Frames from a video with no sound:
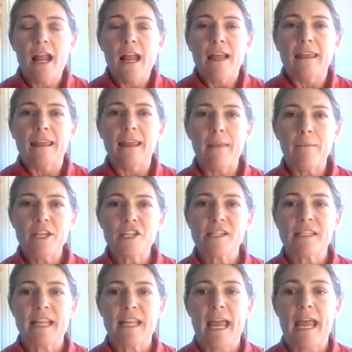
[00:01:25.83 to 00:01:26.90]
let me
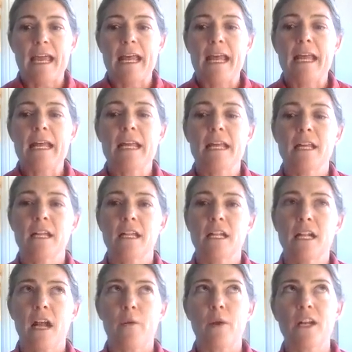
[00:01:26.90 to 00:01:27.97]
just lay,
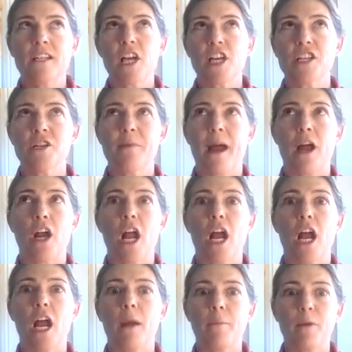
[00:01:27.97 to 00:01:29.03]
I want to talk to you about a
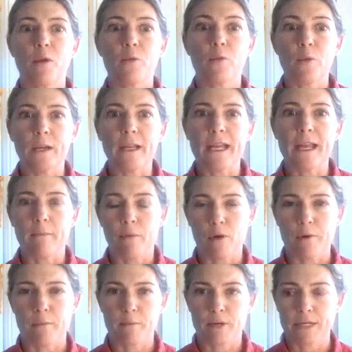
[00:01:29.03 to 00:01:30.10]
couple really
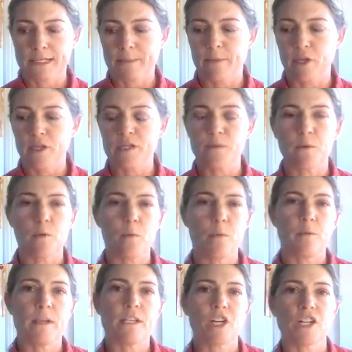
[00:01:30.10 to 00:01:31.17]
important principles when
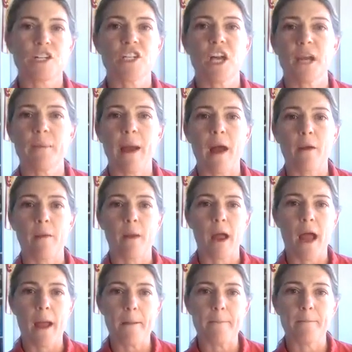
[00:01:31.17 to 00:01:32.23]
we start to talk about
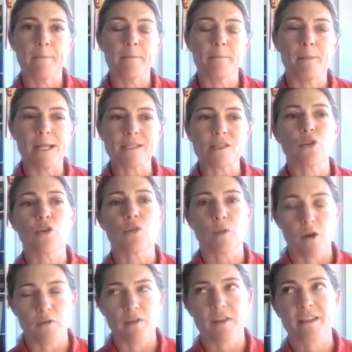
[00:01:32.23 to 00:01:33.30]
um, muscle
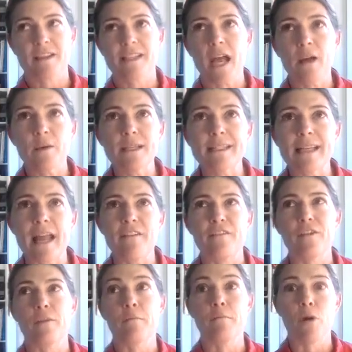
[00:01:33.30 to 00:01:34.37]
growth. Because I would say, for
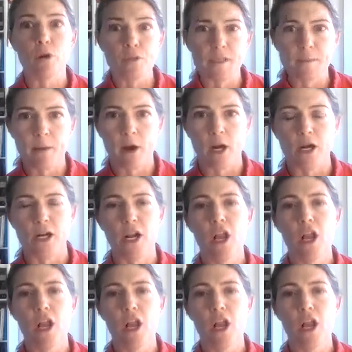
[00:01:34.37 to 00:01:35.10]
the most part,